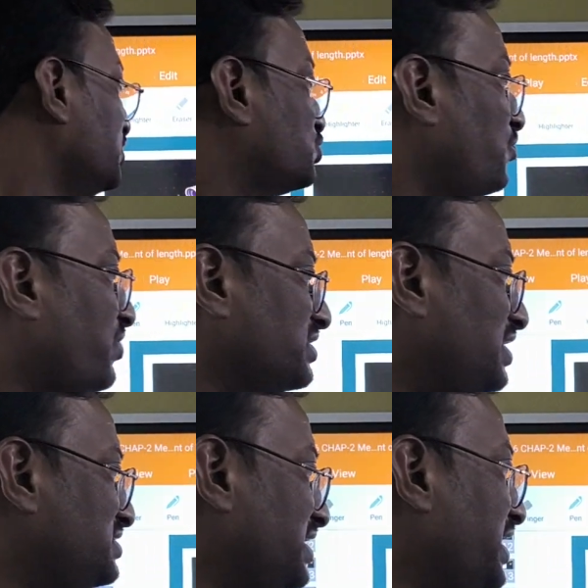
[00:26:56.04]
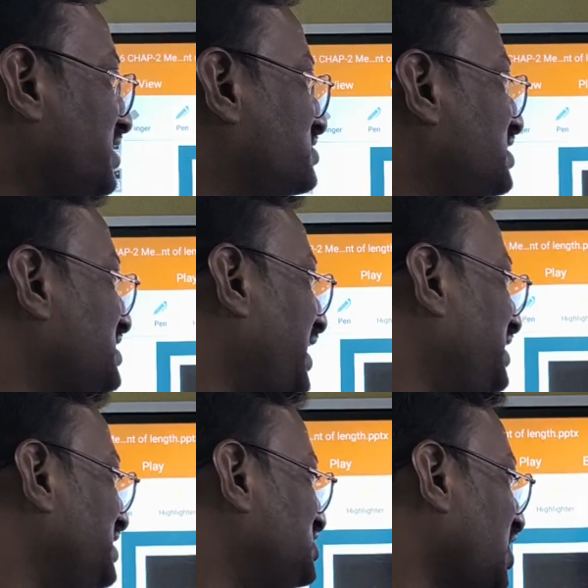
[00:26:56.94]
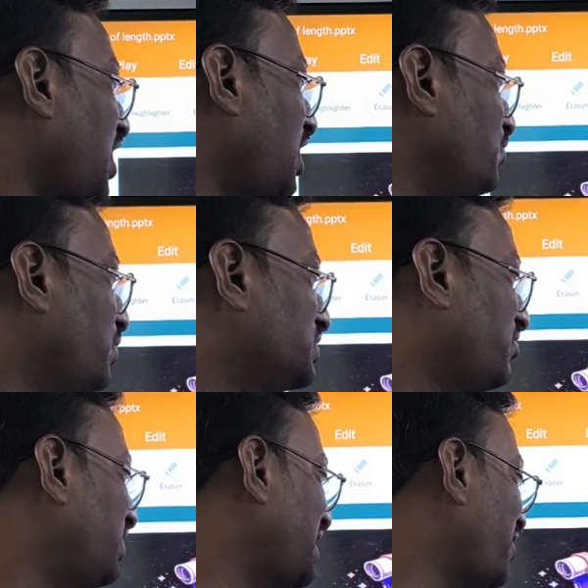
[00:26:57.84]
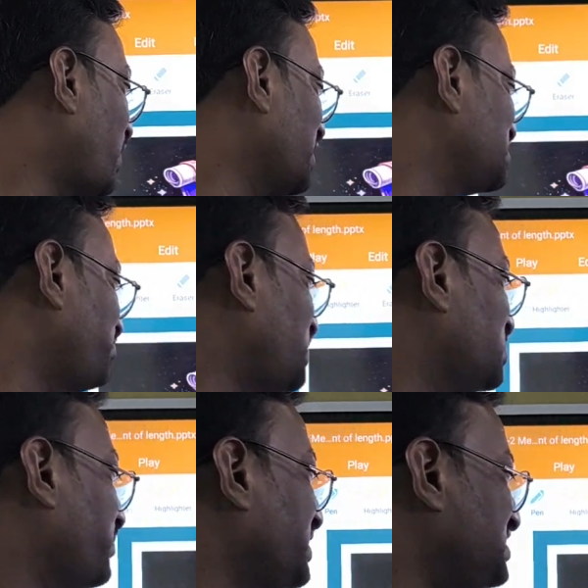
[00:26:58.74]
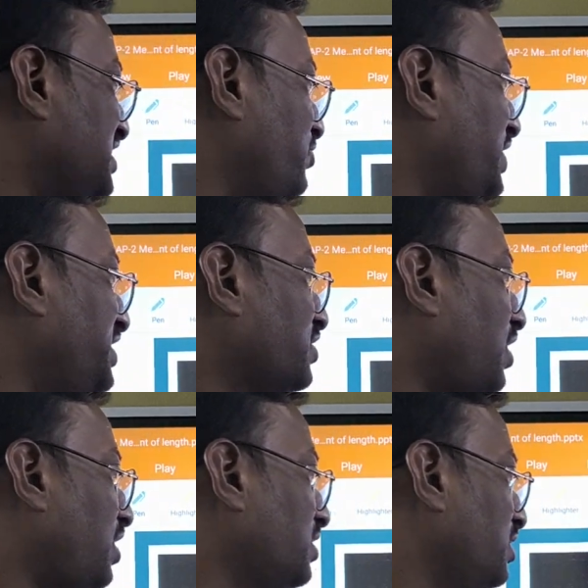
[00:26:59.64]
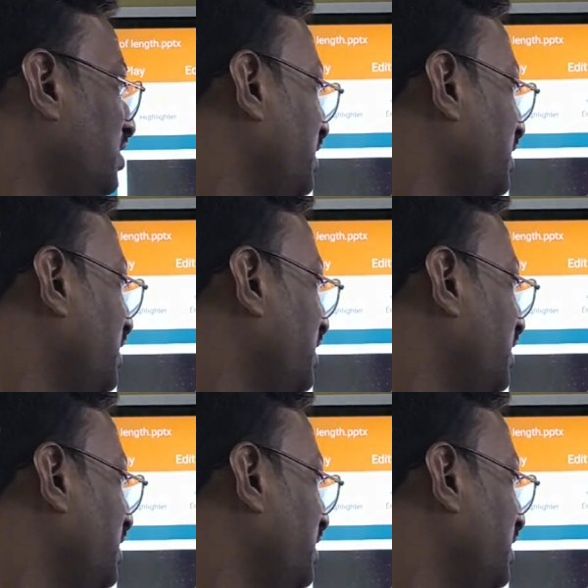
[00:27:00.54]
So for that sake, the scientists all over the world have accepted the basic unit called